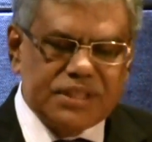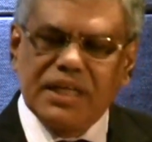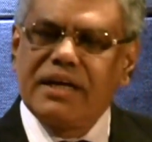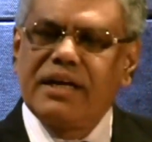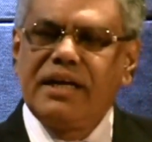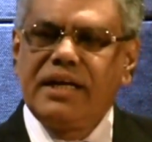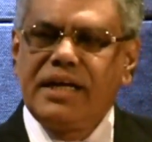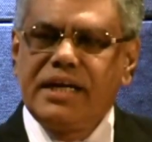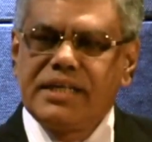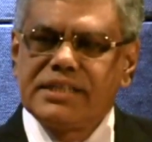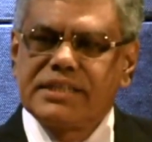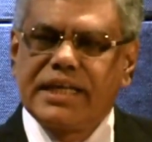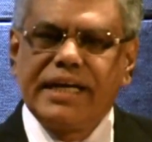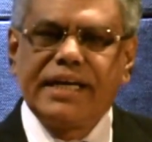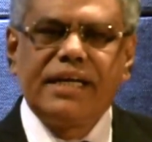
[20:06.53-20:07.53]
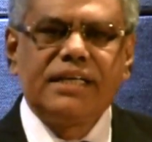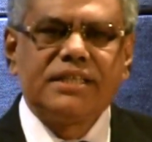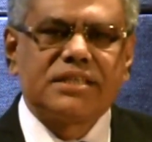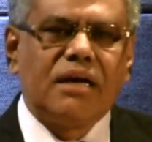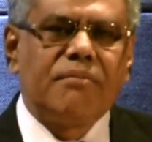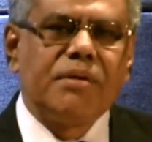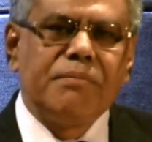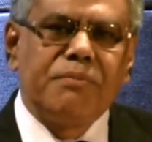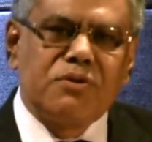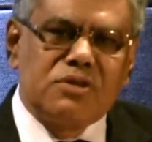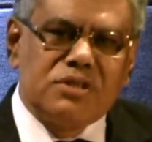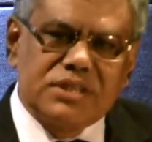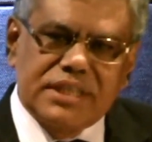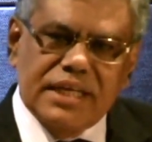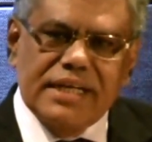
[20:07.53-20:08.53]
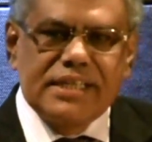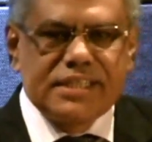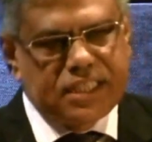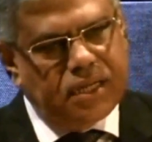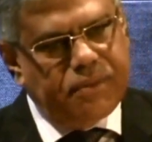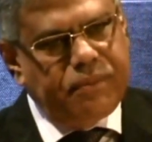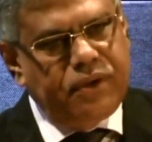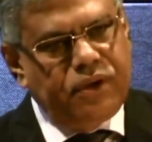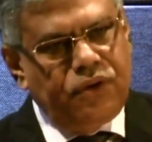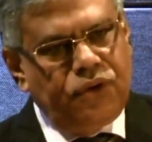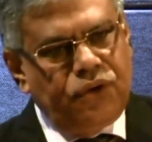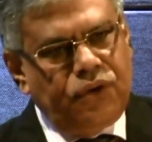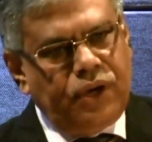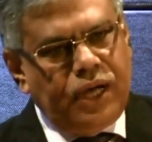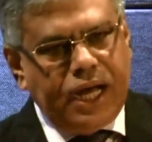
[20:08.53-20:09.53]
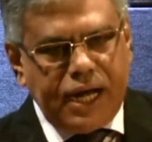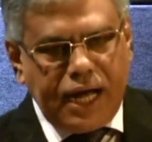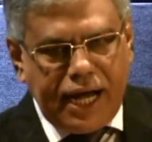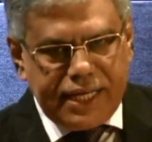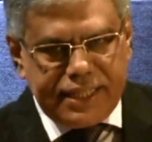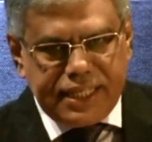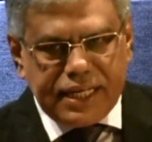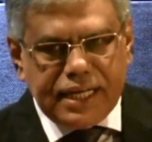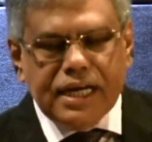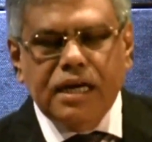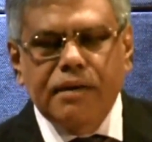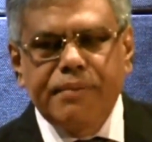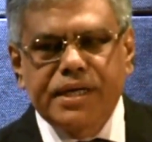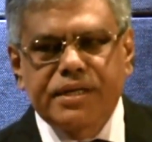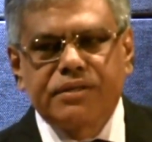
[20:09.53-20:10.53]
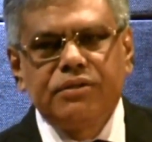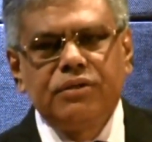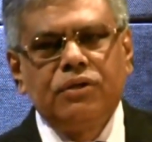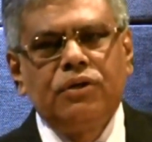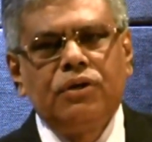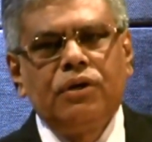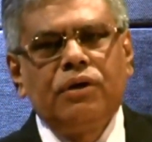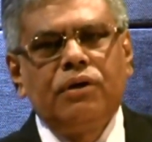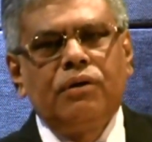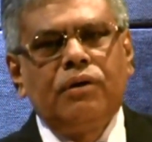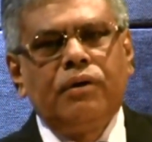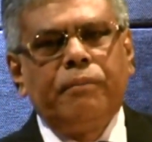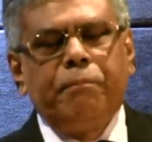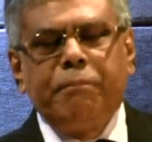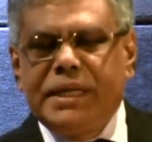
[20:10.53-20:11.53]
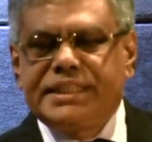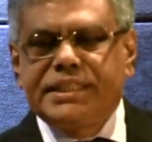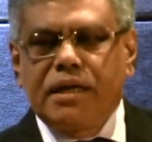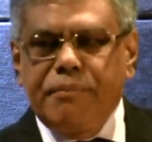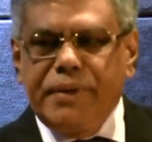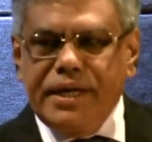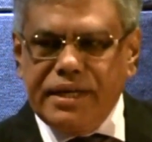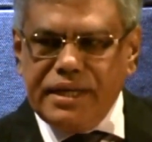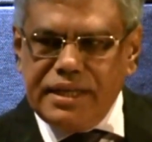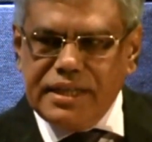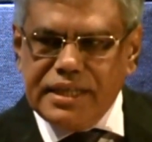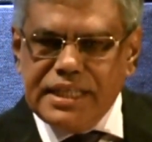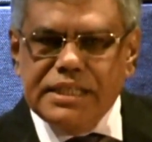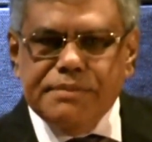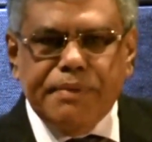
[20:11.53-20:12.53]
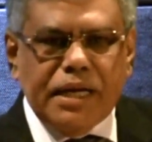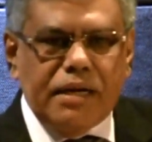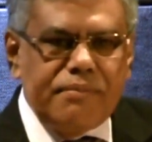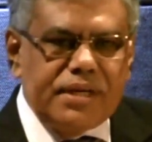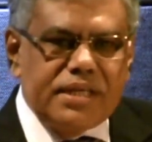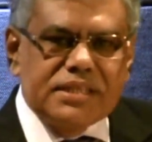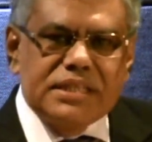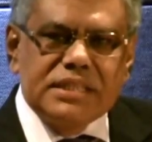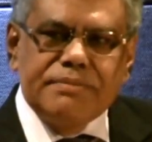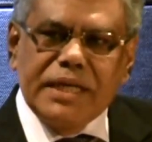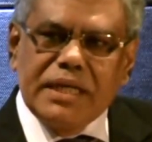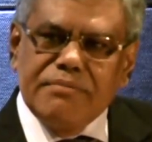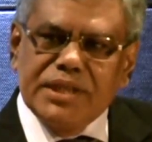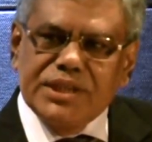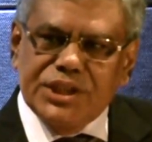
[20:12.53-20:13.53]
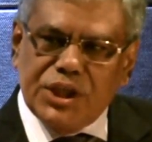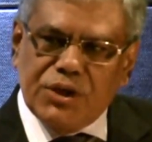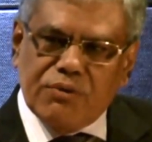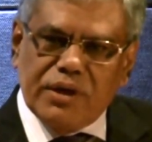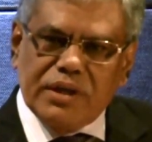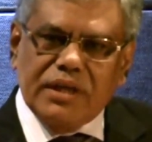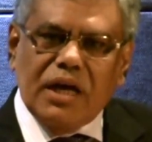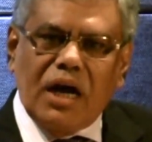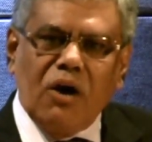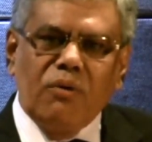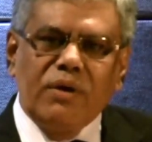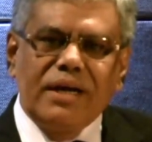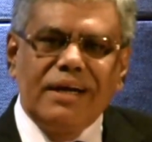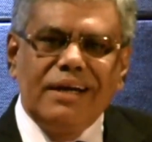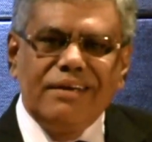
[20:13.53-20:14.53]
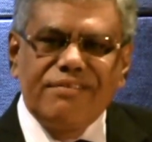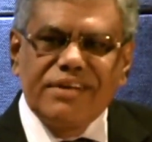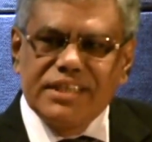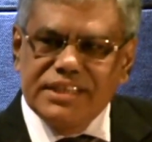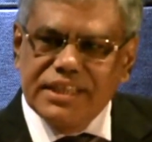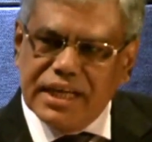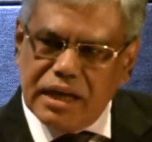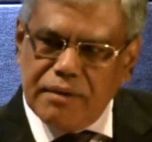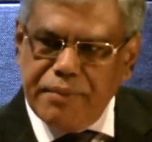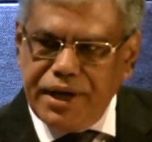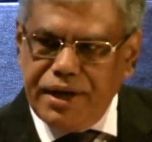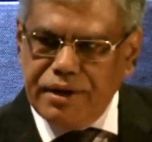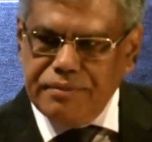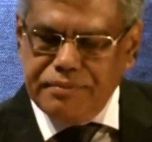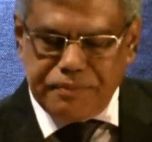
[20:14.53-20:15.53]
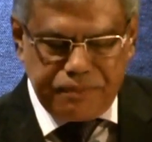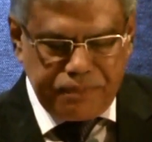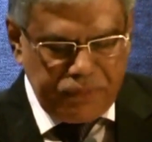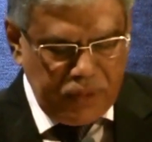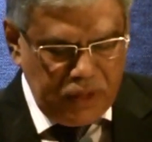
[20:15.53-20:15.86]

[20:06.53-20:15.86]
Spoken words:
Certainly it is getting some importance there itself, and I think little bit measurement in each parameters is very much required, that how a leveraging can be done,